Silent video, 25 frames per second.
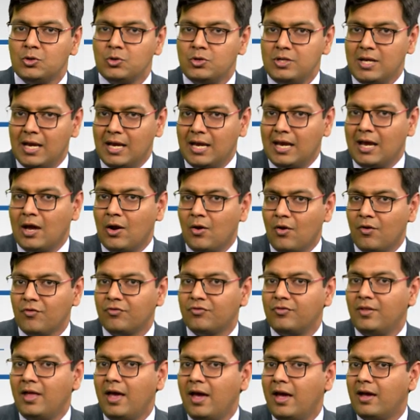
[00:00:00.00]
to take care
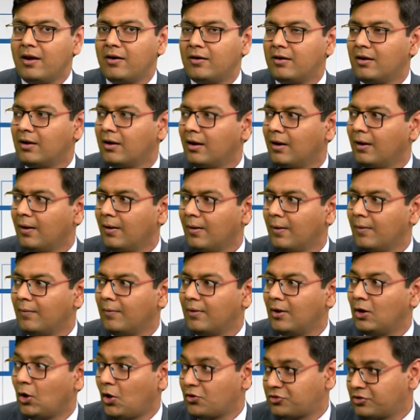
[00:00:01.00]
of their
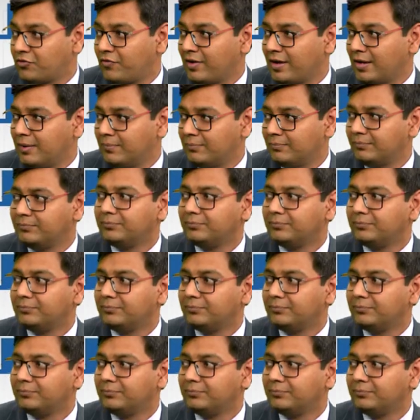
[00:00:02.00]
loss of income.